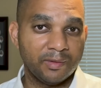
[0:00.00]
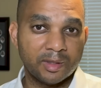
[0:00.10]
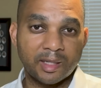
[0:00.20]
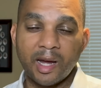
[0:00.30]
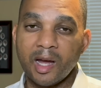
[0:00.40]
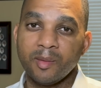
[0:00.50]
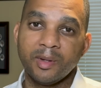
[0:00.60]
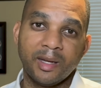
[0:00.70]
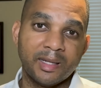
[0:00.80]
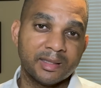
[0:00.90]
you time
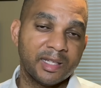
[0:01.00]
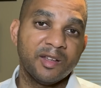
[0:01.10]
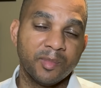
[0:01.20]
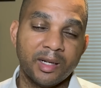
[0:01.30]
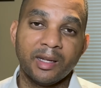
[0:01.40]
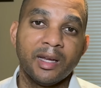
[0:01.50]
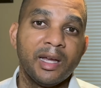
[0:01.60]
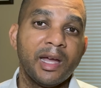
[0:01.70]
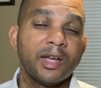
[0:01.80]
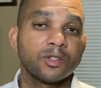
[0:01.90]
and save money.
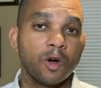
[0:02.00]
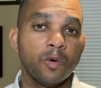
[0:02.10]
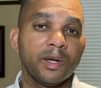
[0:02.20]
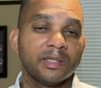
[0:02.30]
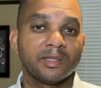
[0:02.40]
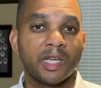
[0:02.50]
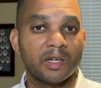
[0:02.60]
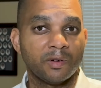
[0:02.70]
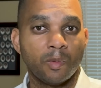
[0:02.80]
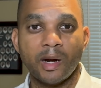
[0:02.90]
As always, thank you
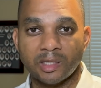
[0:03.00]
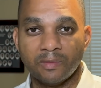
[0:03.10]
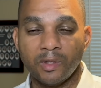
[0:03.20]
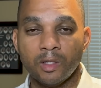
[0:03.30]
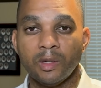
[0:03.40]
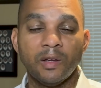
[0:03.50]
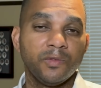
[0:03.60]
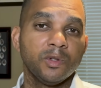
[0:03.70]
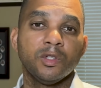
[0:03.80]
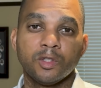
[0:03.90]
for watching the video. If
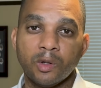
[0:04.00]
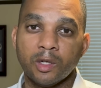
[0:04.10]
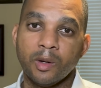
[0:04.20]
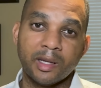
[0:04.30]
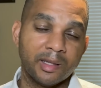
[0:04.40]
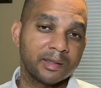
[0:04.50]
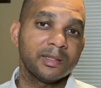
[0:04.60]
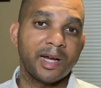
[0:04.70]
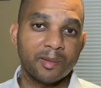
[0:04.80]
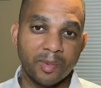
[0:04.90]
you enjoyed it, go ahead and click the
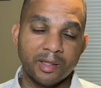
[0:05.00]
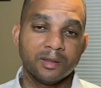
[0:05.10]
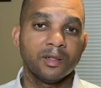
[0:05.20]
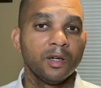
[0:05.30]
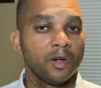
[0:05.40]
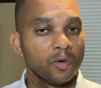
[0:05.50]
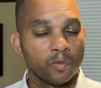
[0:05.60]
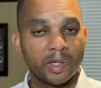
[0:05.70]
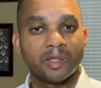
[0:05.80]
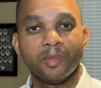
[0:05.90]
like button.
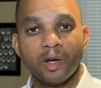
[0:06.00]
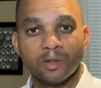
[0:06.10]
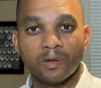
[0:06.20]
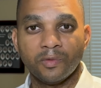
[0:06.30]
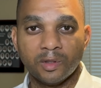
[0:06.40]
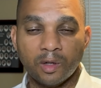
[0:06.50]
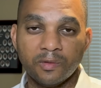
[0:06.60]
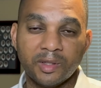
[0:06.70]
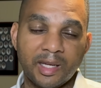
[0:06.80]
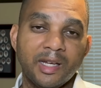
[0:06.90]
Ring the bell for
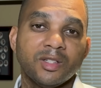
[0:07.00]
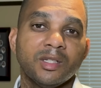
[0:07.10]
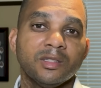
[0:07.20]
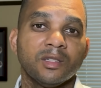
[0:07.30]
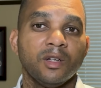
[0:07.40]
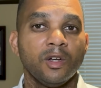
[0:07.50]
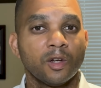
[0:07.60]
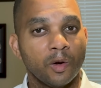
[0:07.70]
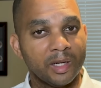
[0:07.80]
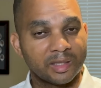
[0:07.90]
notifications.
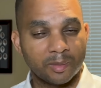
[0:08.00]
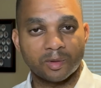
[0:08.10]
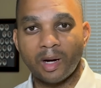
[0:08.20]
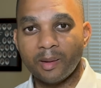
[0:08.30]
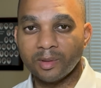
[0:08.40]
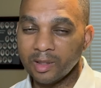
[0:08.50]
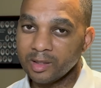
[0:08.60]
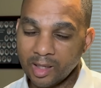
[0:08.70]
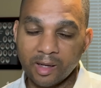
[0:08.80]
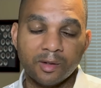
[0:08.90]
Go ahead and subscribe to the
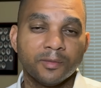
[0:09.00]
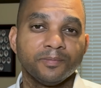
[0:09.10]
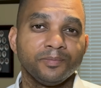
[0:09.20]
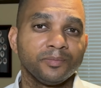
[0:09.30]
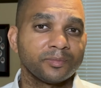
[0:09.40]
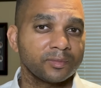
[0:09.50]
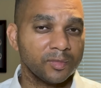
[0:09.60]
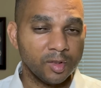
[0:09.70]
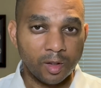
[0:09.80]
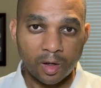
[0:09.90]
channel.
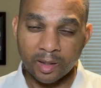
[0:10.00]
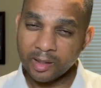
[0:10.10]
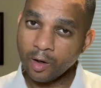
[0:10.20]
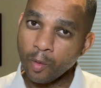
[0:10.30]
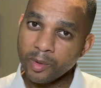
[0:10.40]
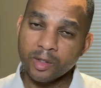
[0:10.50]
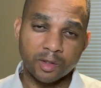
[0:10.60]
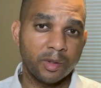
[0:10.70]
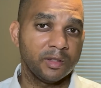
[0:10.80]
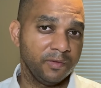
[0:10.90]
Again, hope you
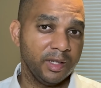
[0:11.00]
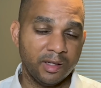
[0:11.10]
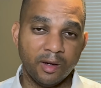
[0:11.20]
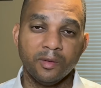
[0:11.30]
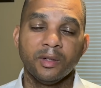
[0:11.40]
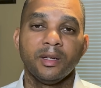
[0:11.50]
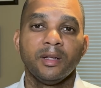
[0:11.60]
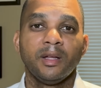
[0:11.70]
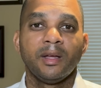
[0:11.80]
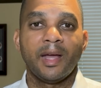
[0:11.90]
enjoyed the video.
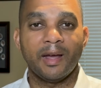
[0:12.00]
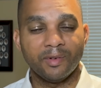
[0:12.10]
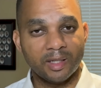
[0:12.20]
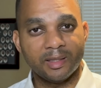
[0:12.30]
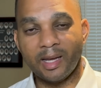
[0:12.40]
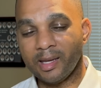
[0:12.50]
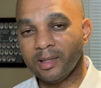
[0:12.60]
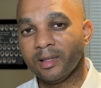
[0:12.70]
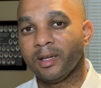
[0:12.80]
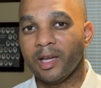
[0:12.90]
Have a good day,
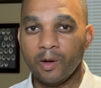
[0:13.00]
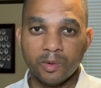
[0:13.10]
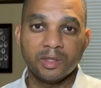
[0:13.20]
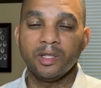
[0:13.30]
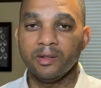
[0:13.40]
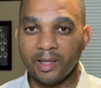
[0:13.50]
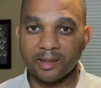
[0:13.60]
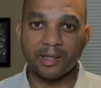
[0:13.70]
and we'll see you next